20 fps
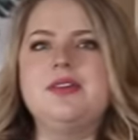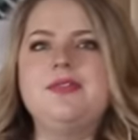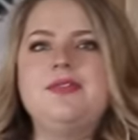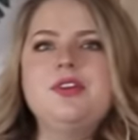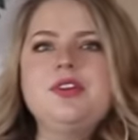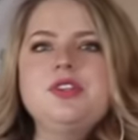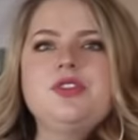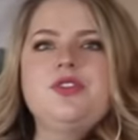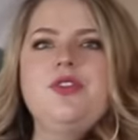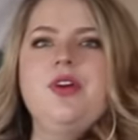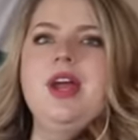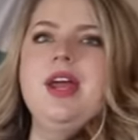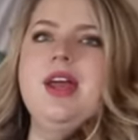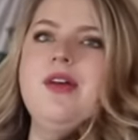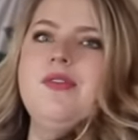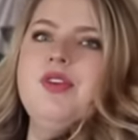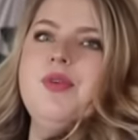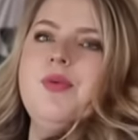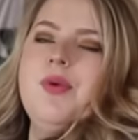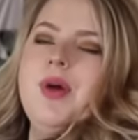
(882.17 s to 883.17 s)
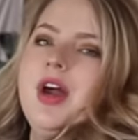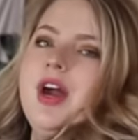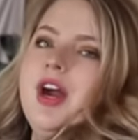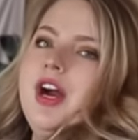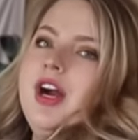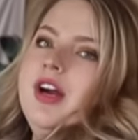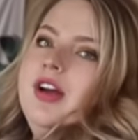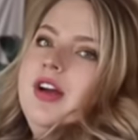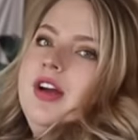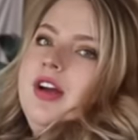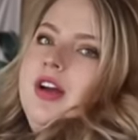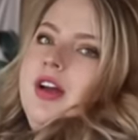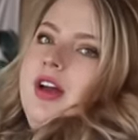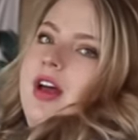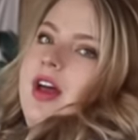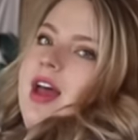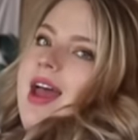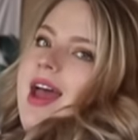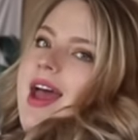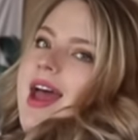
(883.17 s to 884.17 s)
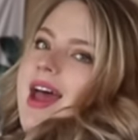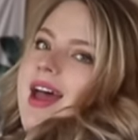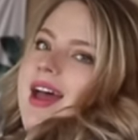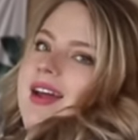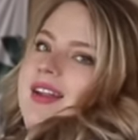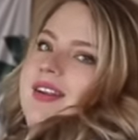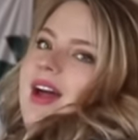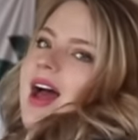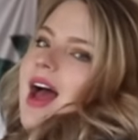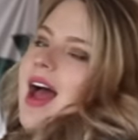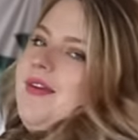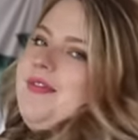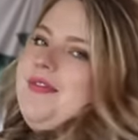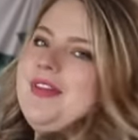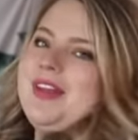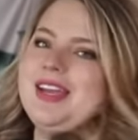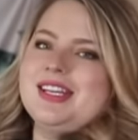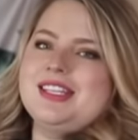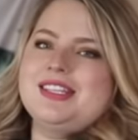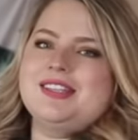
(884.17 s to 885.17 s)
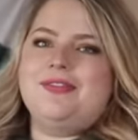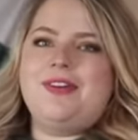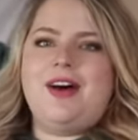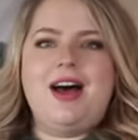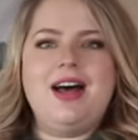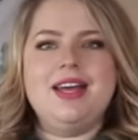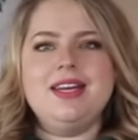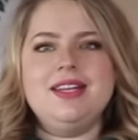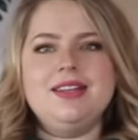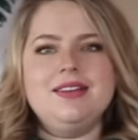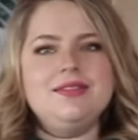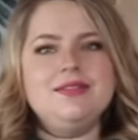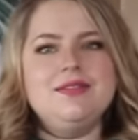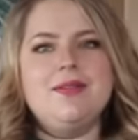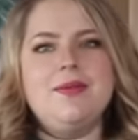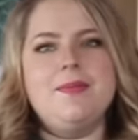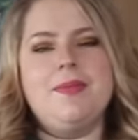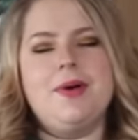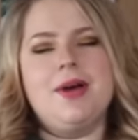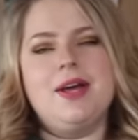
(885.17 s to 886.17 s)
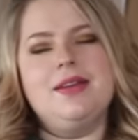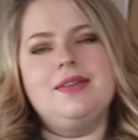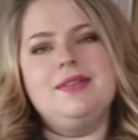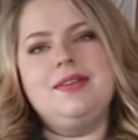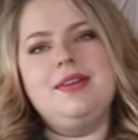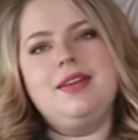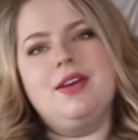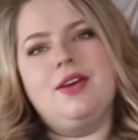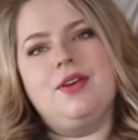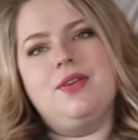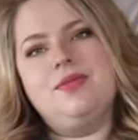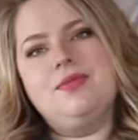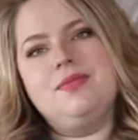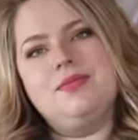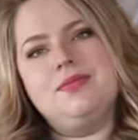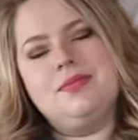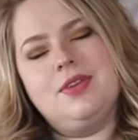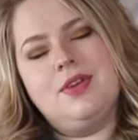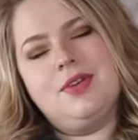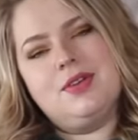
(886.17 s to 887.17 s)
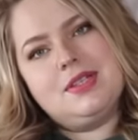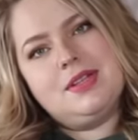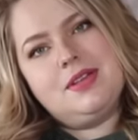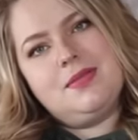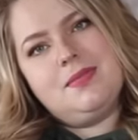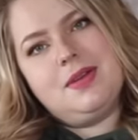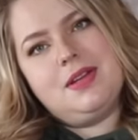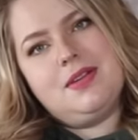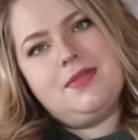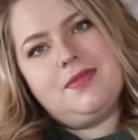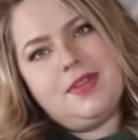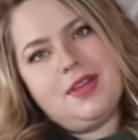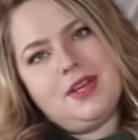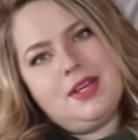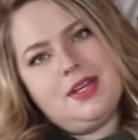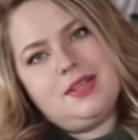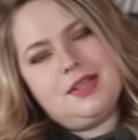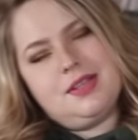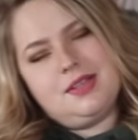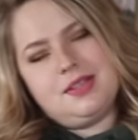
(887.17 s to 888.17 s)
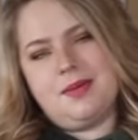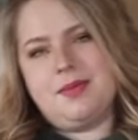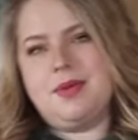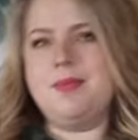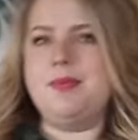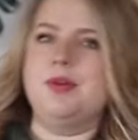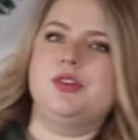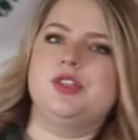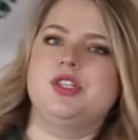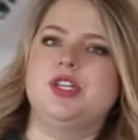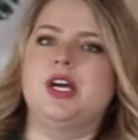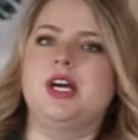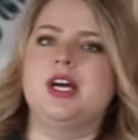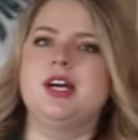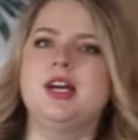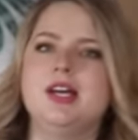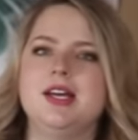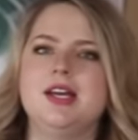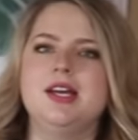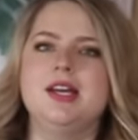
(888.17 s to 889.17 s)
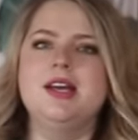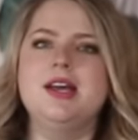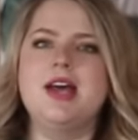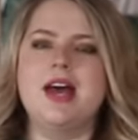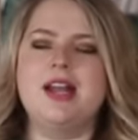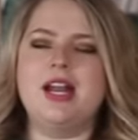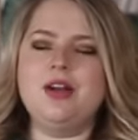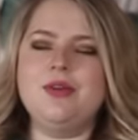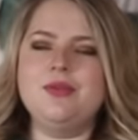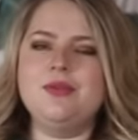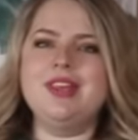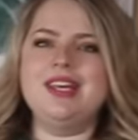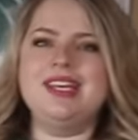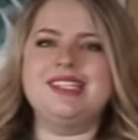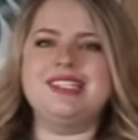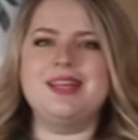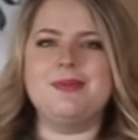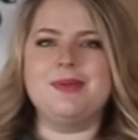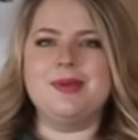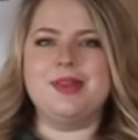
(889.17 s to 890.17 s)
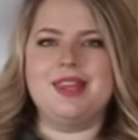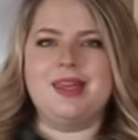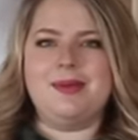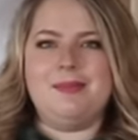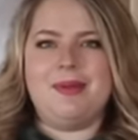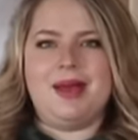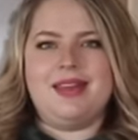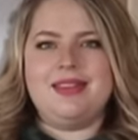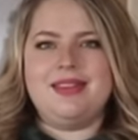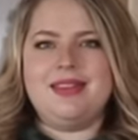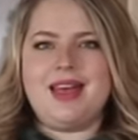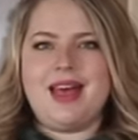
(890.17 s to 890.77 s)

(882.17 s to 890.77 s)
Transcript: it feels great everywhere and I feel like it's fine, but you know, there is a little bit of the tummy pooch here and I don't really typically mind